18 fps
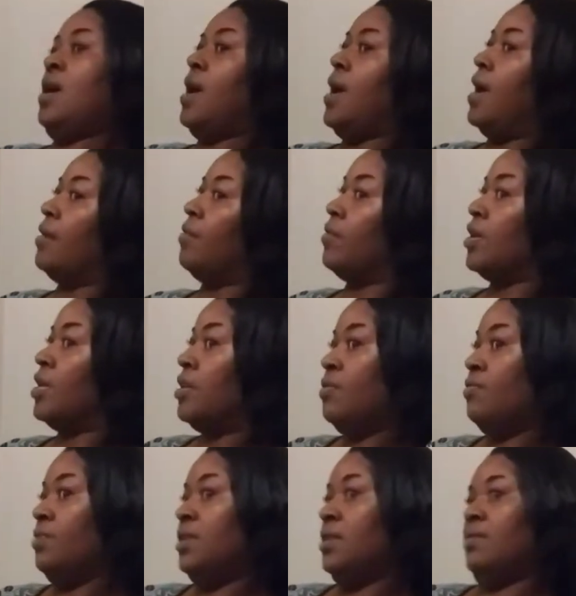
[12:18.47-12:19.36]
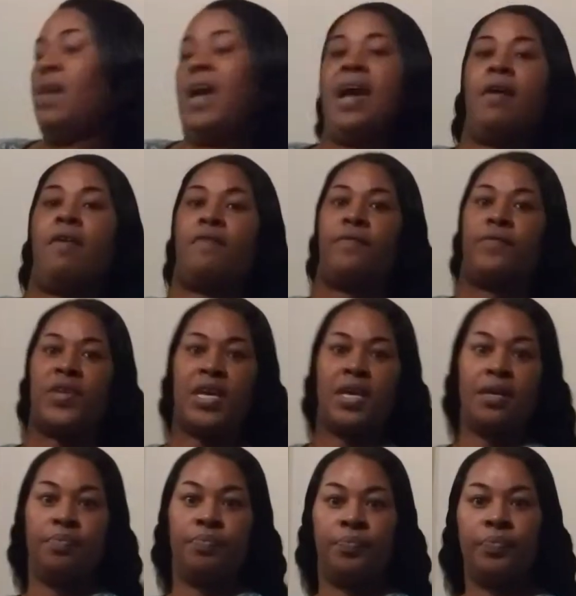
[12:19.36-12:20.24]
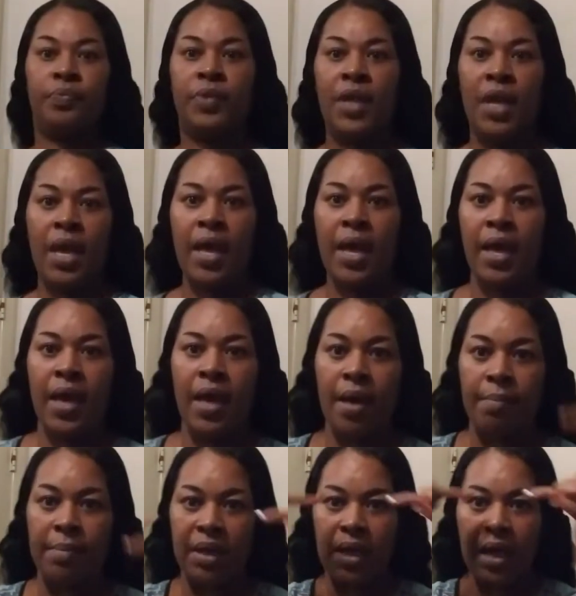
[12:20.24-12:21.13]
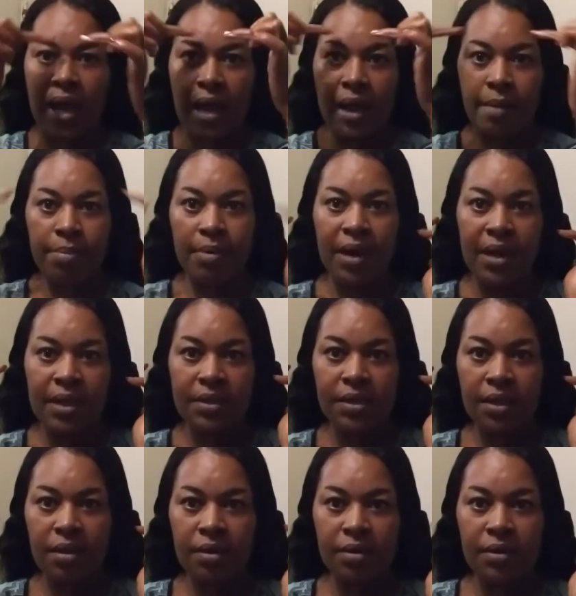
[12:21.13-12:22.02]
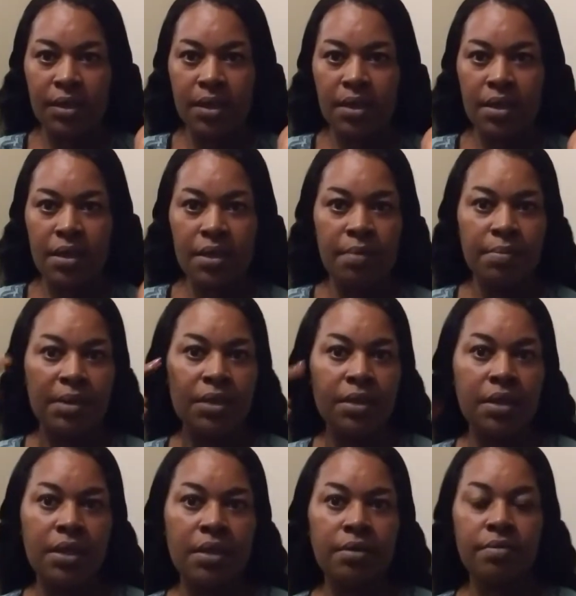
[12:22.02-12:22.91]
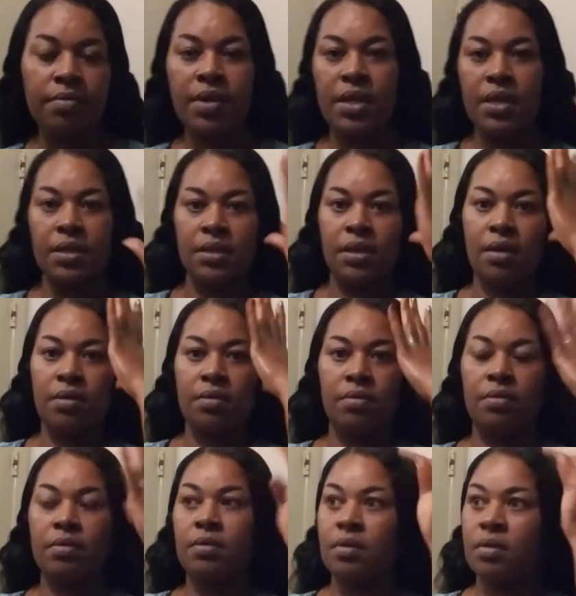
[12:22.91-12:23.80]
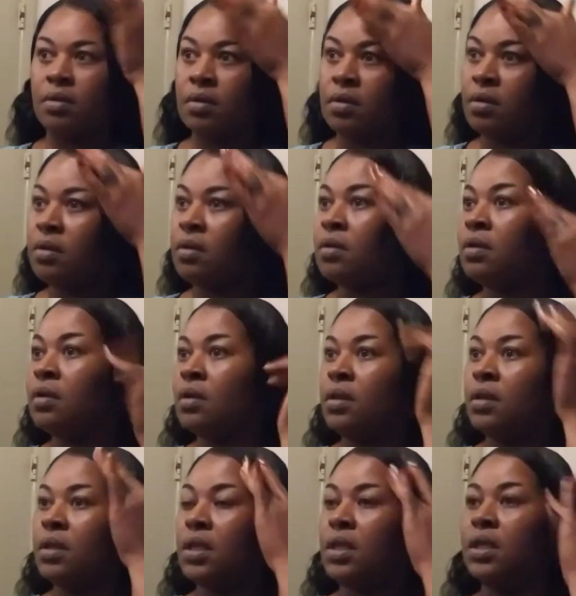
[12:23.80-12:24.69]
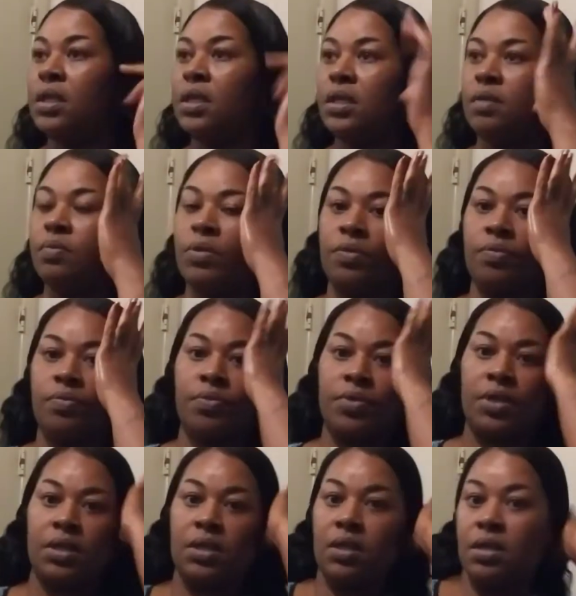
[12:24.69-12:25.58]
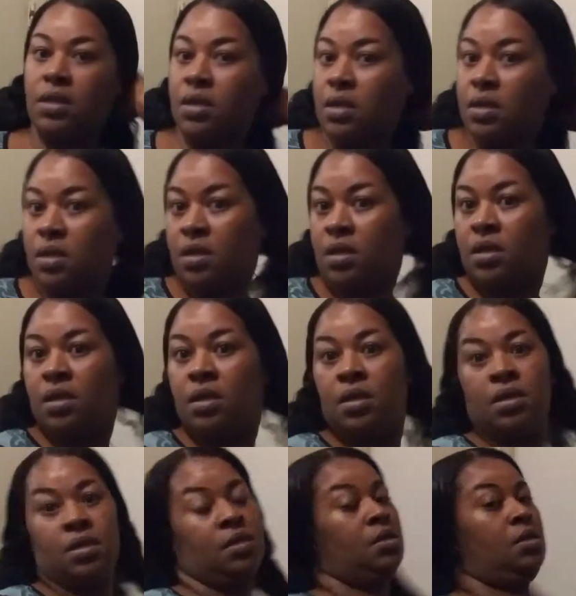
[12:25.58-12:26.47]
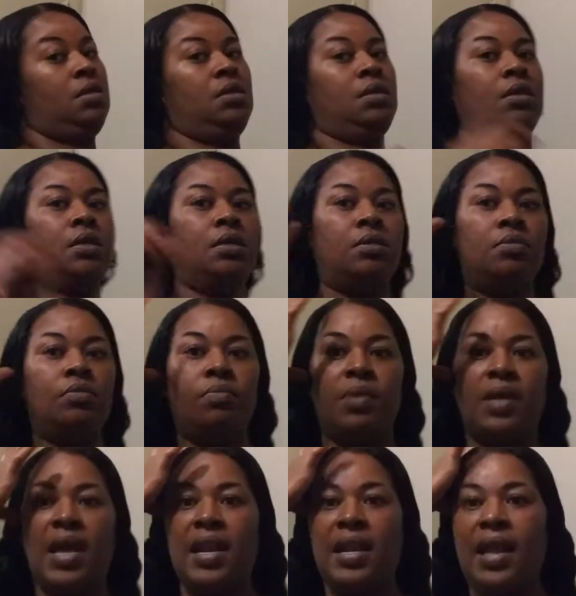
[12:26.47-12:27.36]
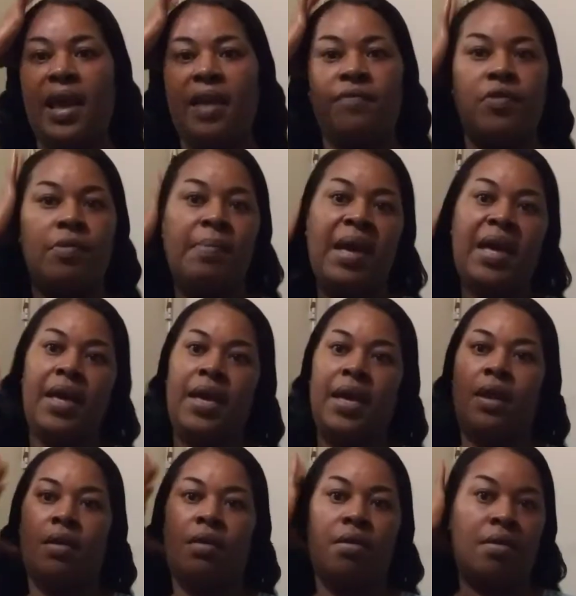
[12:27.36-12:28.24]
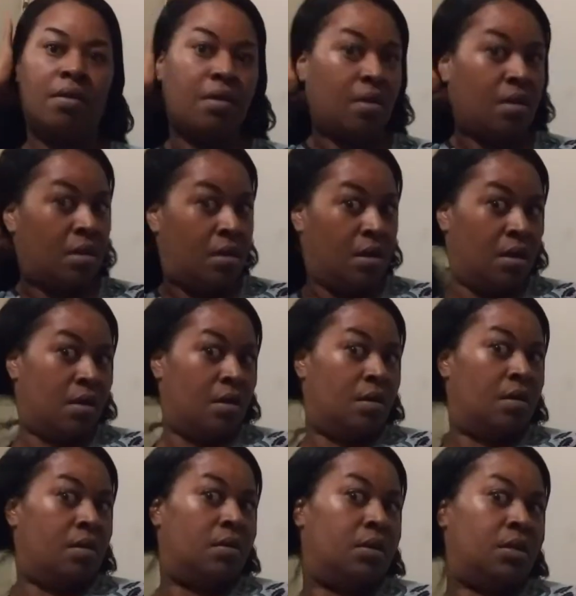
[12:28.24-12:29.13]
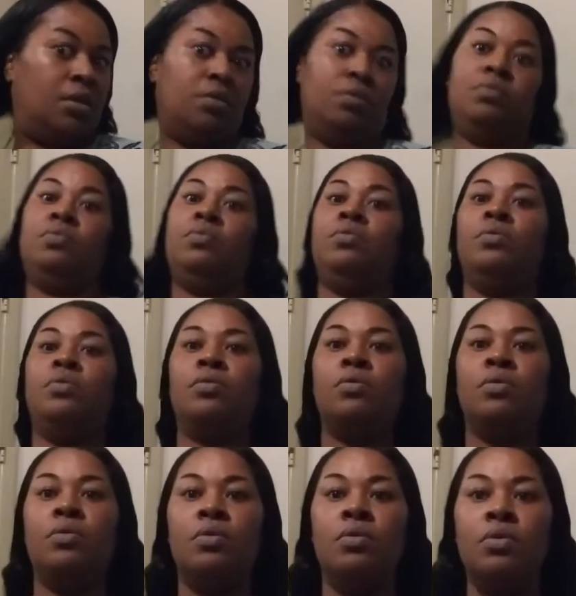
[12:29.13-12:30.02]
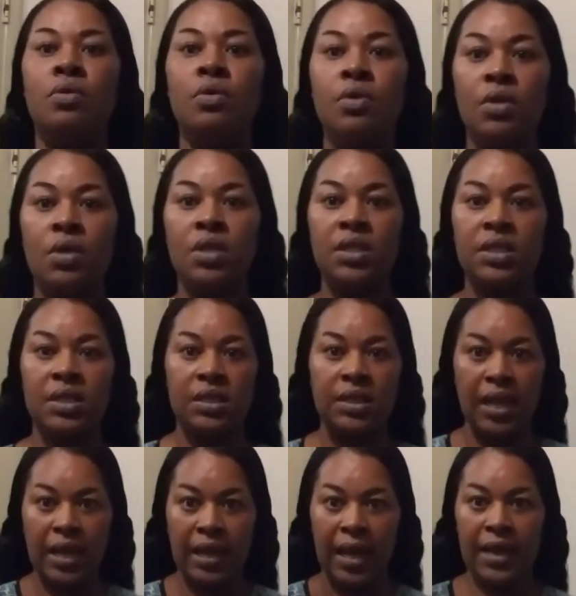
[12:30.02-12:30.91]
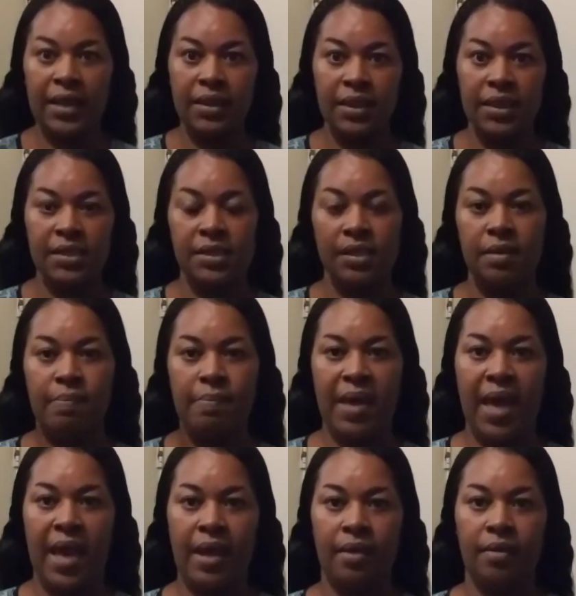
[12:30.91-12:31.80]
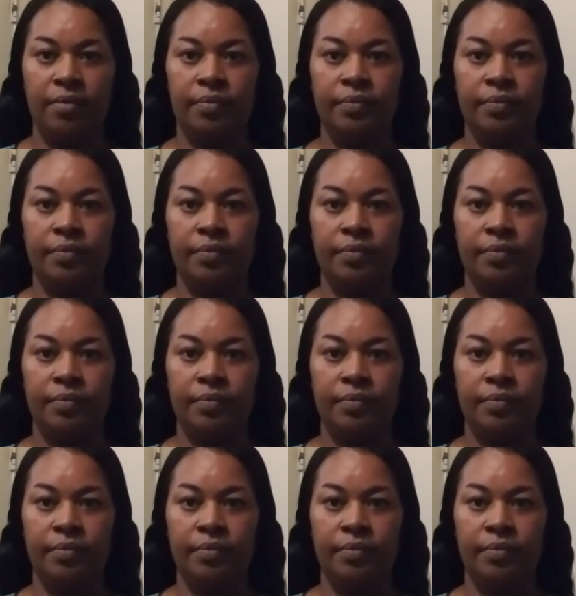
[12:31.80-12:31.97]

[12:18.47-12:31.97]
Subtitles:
had on a cute little outfit, had my little eyebrows all done and little earrings on, then this would really look cute. But I like for my hair to stay like this in the back.